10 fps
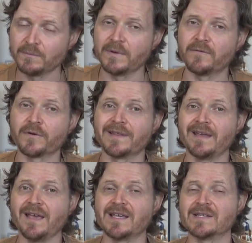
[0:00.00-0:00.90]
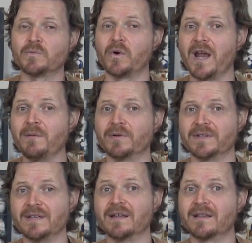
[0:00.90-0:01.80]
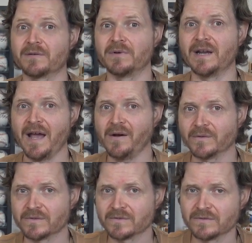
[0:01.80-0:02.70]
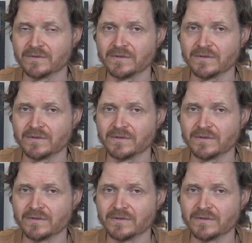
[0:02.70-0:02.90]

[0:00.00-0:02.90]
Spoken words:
before the Yankees were able to get 3 outs.